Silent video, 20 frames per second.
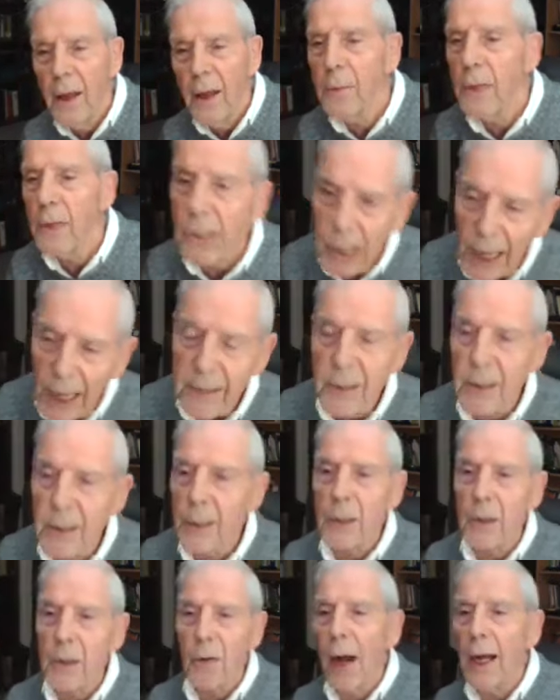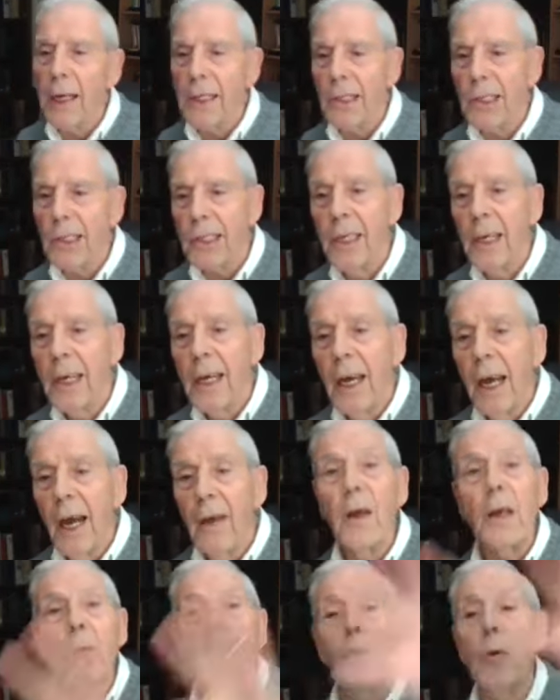They rejected Christ
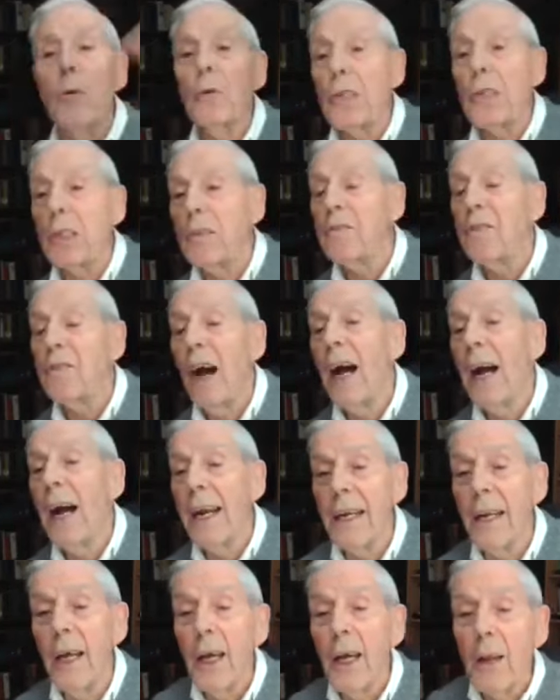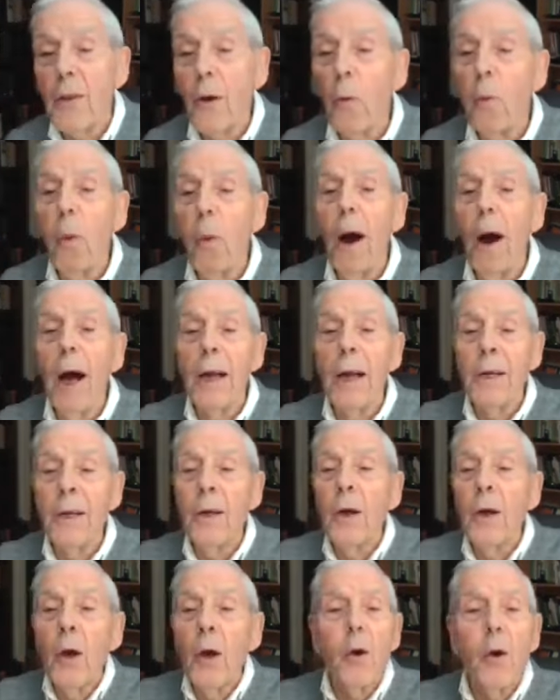and they crucified the
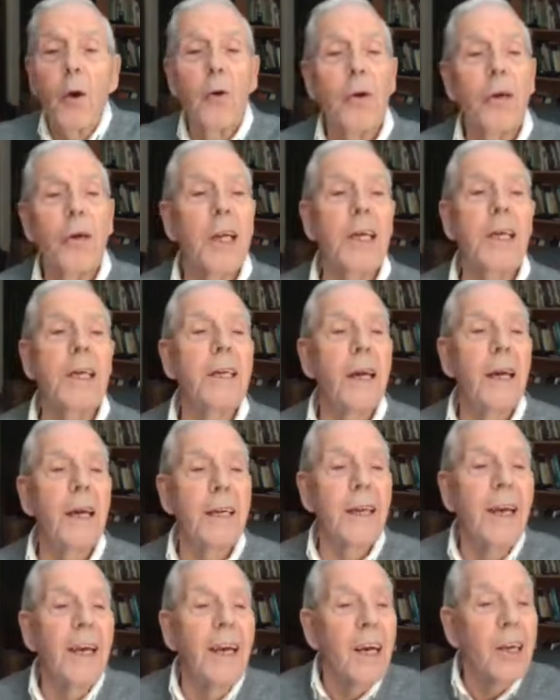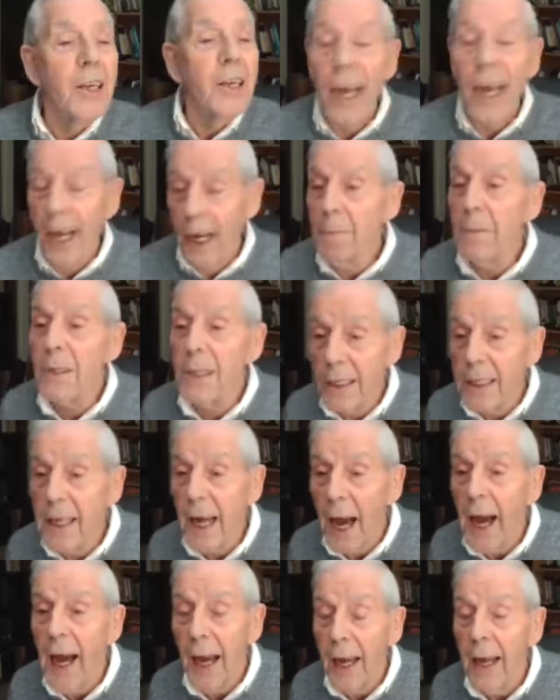one who needed, came to
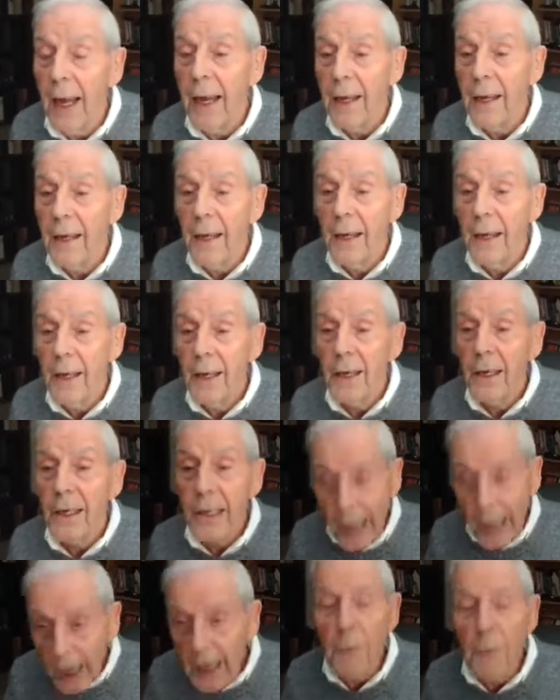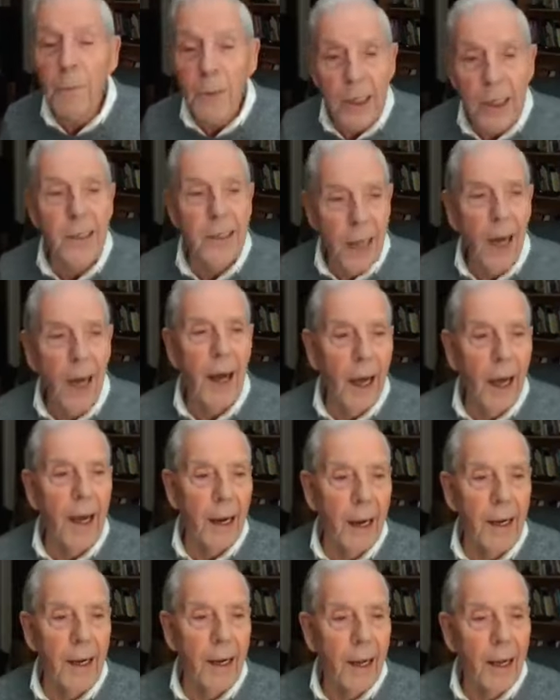die, came to
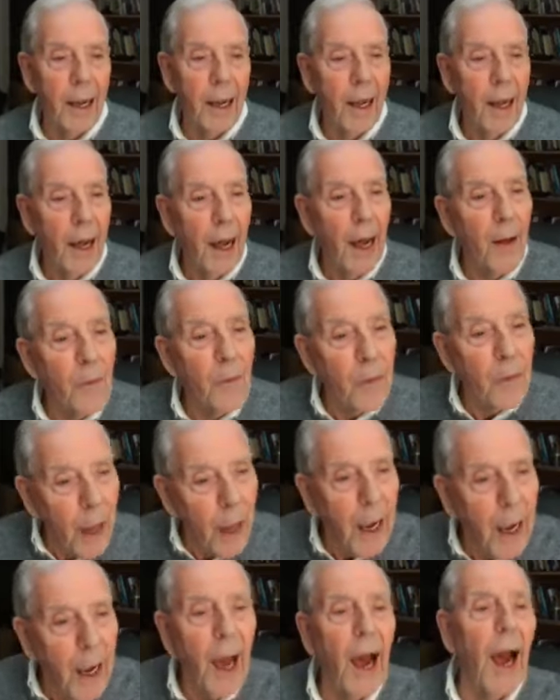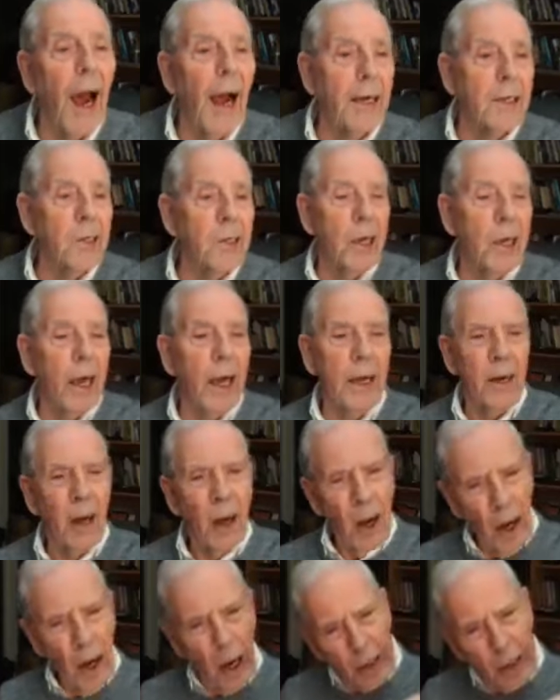die, and they
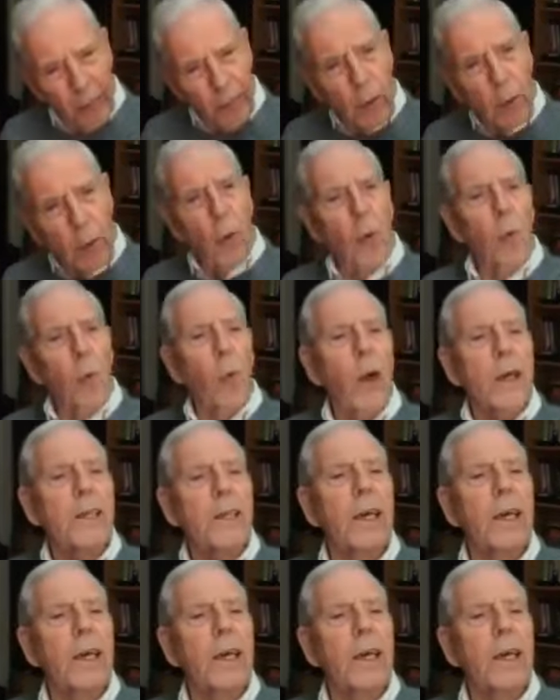acted out of their own